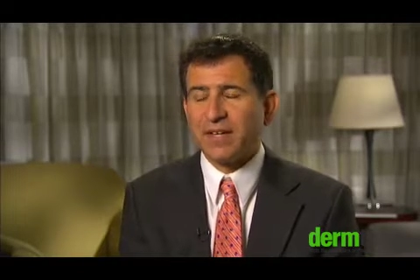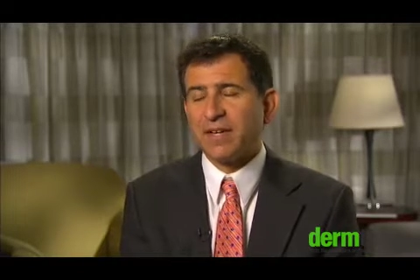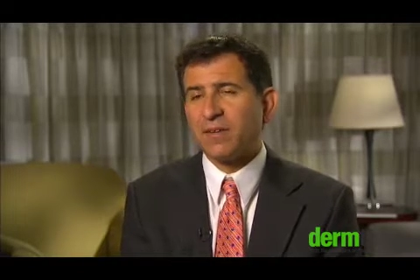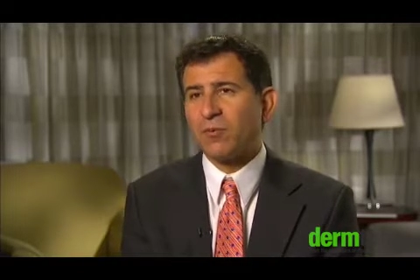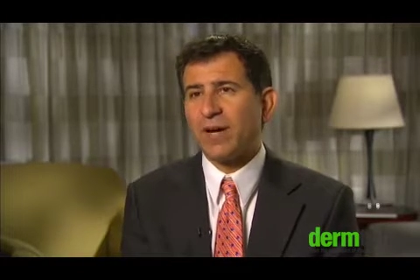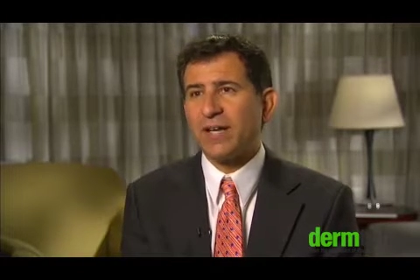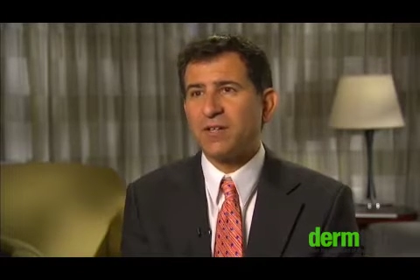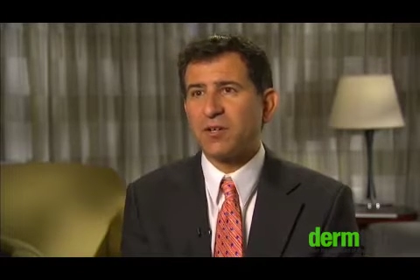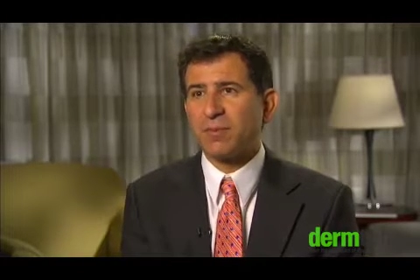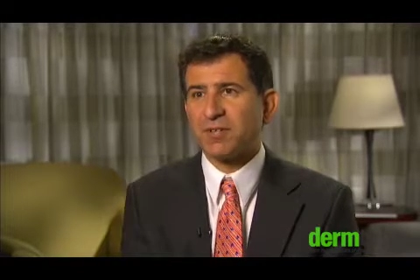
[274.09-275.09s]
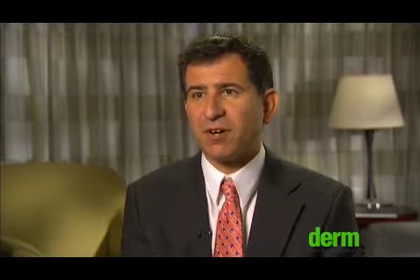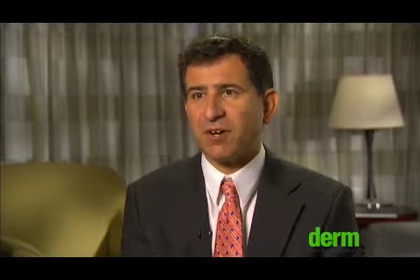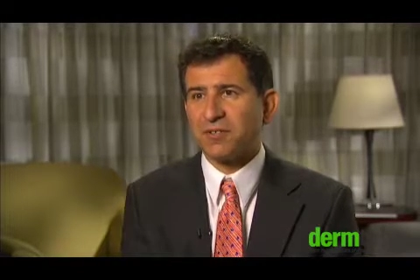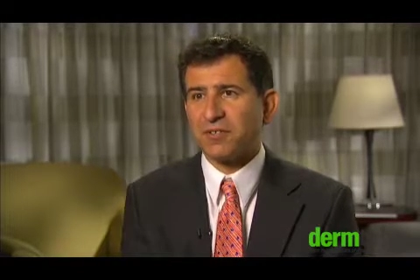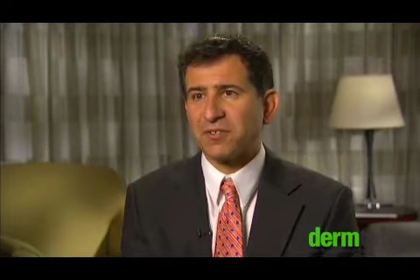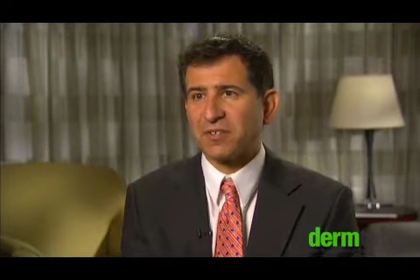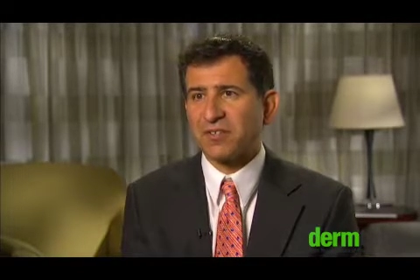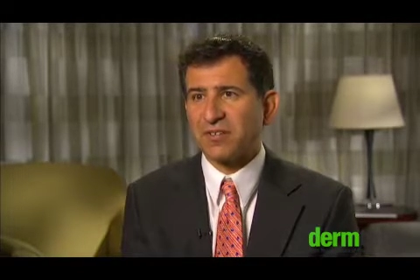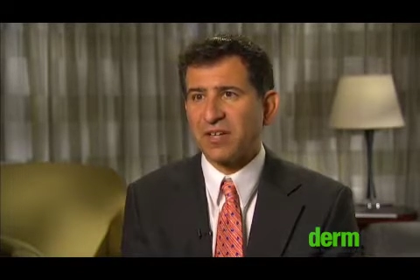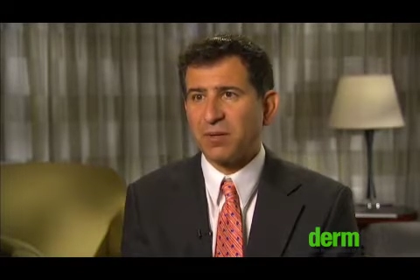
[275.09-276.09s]
and the way dermatologists
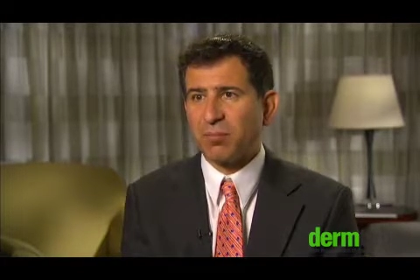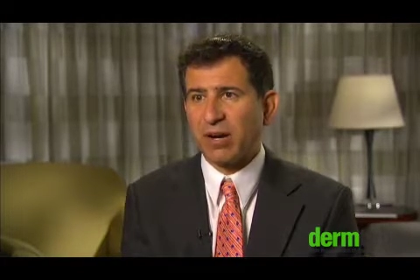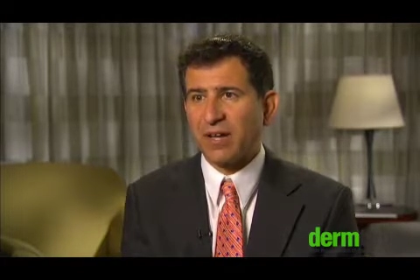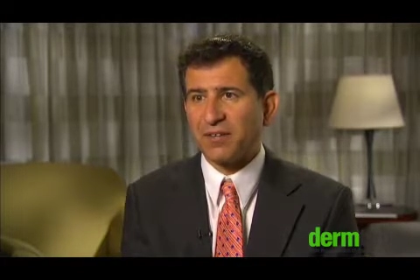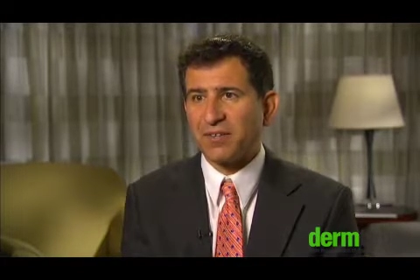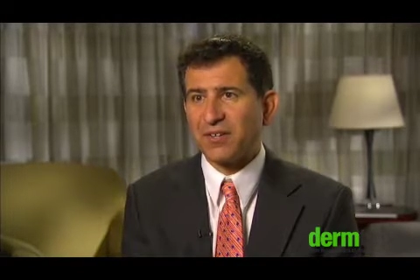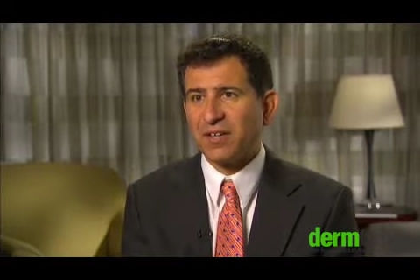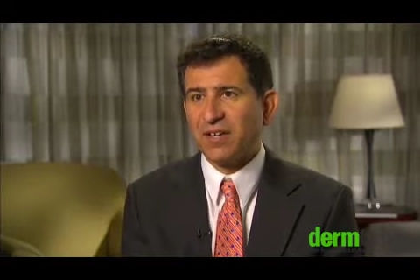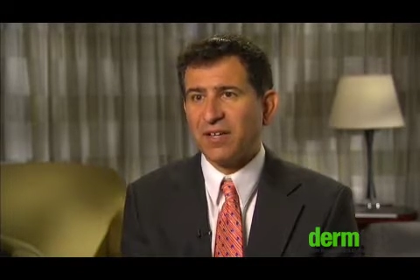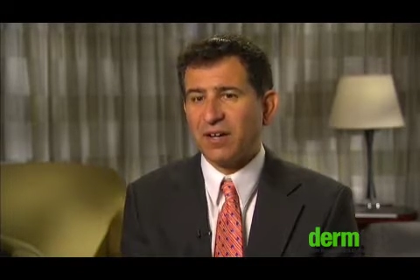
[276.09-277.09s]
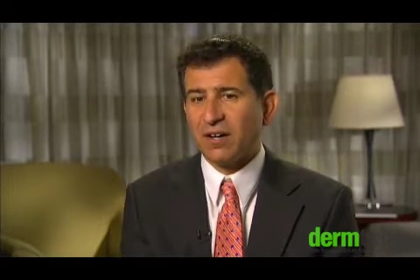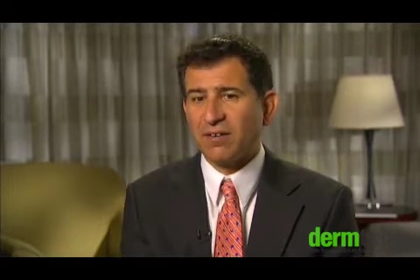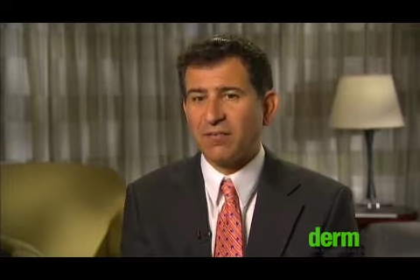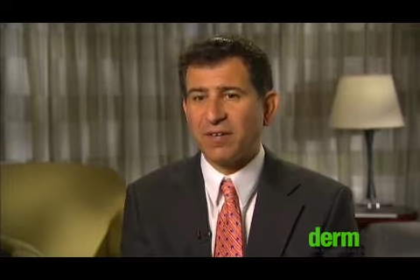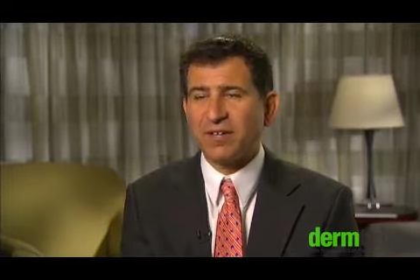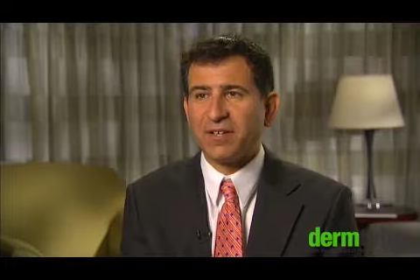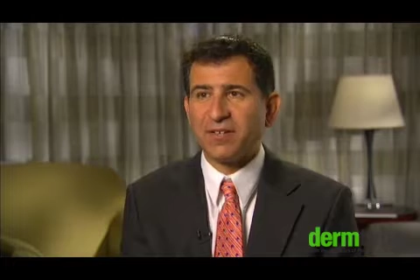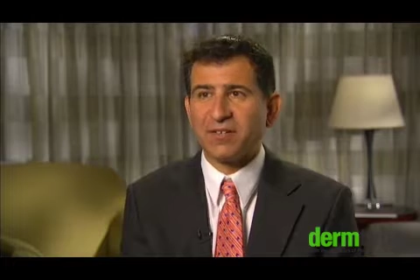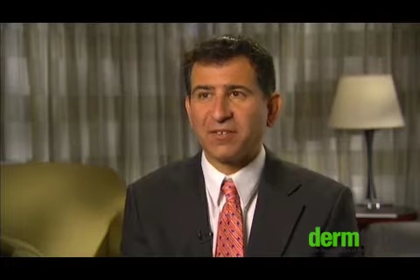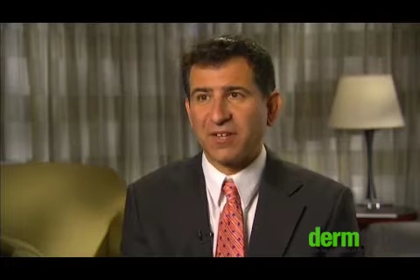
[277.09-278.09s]
can stay abreast of it
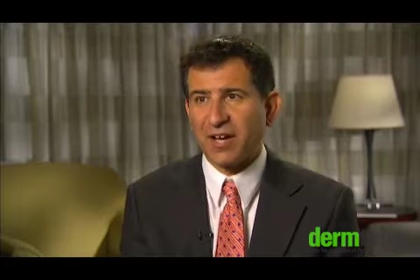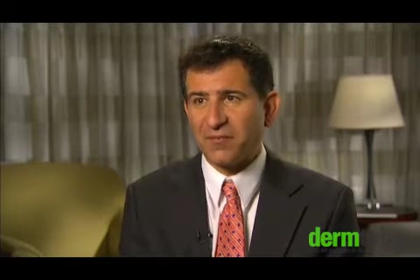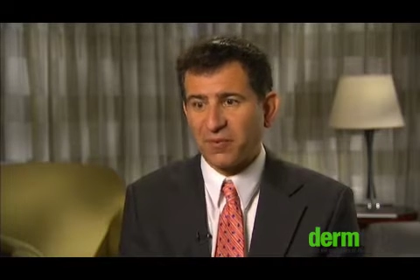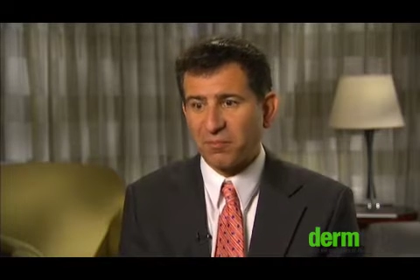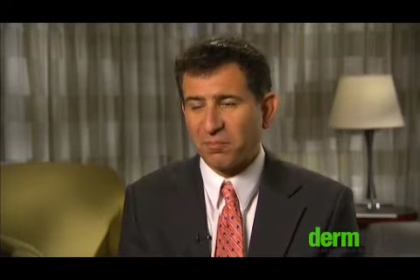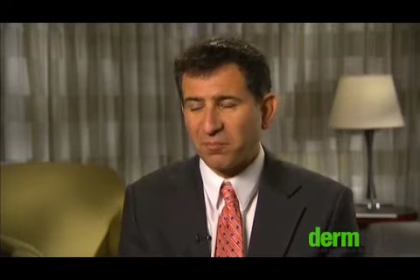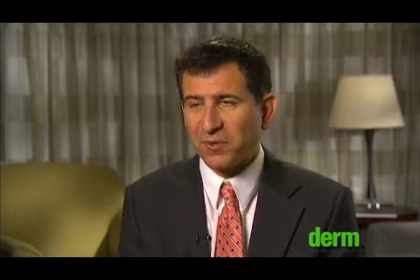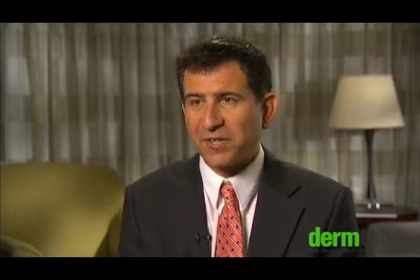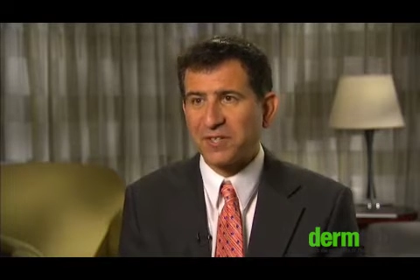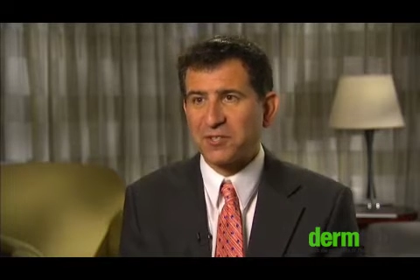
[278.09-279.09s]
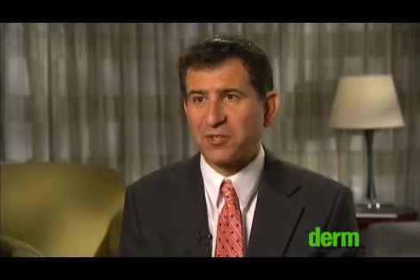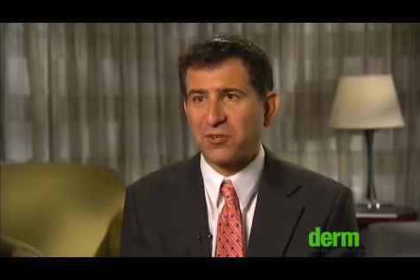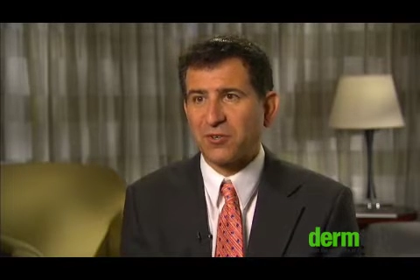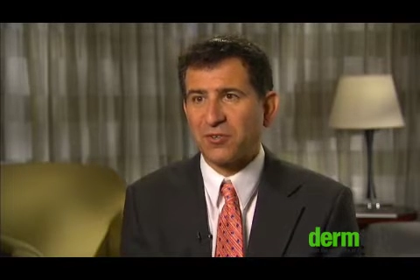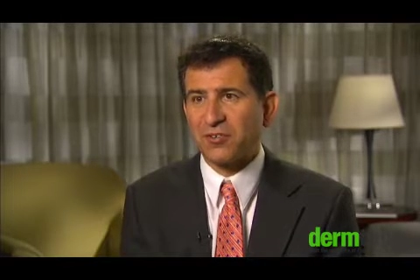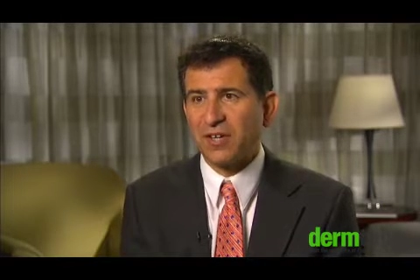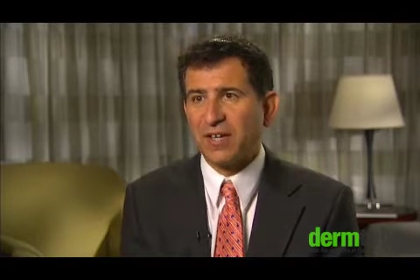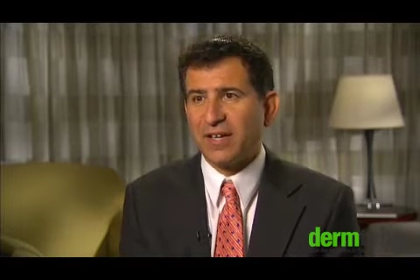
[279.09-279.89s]
is, aside from reading journals